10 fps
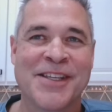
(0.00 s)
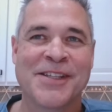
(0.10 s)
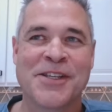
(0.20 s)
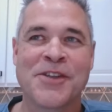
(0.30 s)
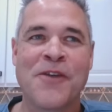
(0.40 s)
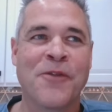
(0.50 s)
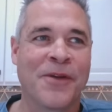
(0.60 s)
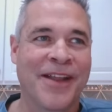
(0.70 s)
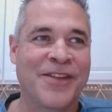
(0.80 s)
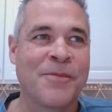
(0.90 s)
it's a tough
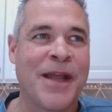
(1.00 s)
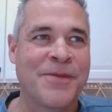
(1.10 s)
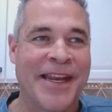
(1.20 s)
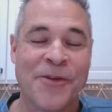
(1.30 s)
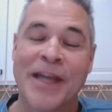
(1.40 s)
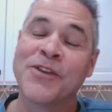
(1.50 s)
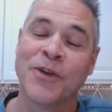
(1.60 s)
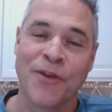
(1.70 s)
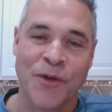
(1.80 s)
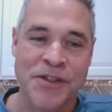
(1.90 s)
one, and sometimes they don't get
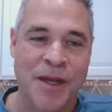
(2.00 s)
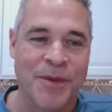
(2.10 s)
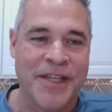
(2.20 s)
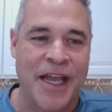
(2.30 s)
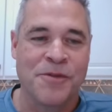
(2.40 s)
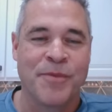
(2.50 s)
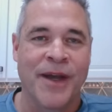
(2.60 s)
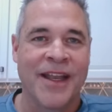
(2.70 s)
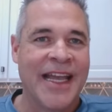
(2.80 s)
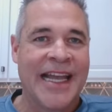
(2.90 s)
to it the first couple times. But